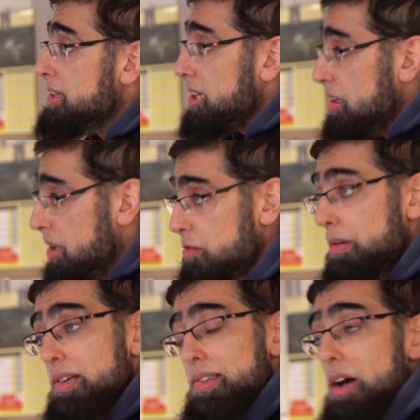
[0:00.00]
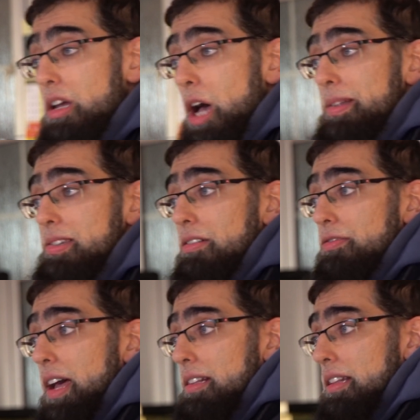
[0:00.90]
to note because that will come into
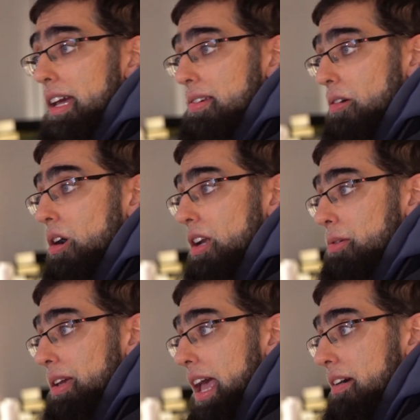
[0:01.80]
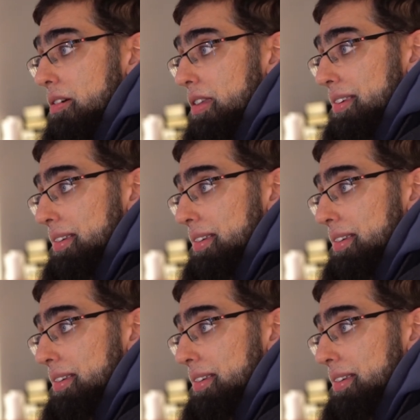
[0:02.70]
effect later on as we carry on this